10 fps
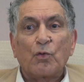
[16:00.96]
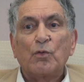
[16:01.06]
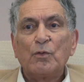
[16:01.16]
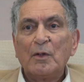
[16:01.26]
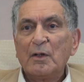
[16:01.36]

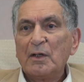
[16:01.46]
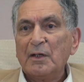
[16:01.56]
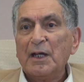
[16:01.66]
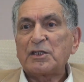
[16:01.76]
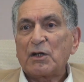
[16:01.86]
true
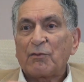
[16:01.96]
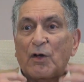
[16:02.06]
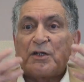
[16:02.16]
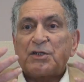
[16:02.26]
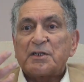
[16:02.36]
nature of
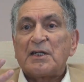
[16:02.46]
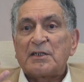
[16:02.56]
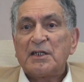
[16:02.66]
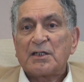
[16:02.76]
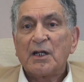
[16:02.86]

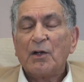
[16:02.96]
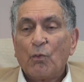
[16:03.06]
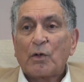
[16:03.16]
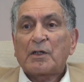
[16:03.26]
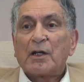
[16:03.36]
consciousness is,
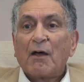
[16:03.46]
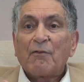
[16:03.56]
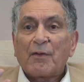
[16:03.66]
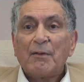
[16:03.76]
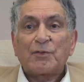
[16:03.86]
what
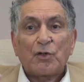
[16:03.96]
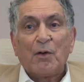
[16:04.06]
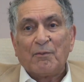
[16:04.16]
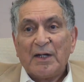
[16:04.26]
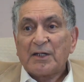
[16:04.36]
love comes
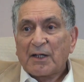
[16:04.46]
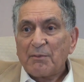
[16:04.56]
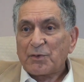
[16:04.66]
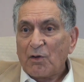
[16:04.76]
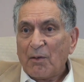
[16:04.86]
from, where it
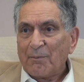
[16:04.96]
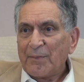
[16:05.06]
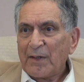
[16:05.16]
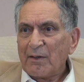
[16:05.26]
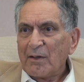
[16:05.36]
comes from,
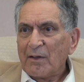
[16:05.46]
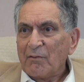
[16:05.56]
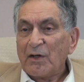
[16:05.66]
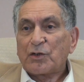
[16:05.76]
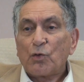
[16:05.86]

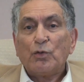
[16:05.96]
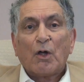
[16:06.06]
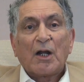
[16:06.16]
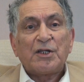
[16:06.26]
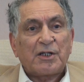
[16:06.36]
where true
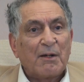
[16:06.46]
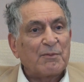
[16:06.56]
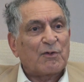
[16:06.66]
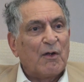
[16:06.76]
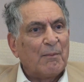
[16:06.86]
knowledge
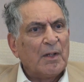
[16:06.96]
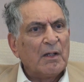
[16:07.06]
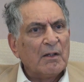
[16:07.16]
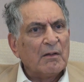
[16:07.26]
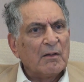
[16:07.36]
comes from.
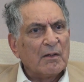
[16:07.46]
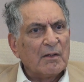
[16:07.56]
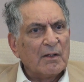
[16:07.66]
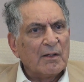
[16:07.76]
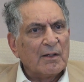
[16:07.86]

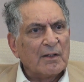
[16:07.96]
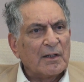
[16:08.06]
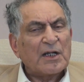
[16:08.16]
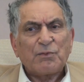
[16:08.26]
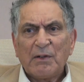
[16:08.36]

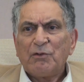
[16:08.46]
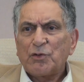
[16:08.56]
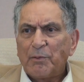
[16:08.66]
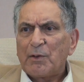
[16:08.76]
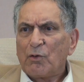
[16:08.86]
That's where we
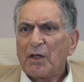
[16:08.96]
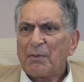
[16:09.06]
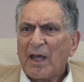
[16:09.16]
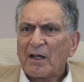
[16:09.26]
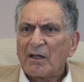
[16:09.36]
should be going
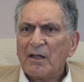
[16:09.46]
back.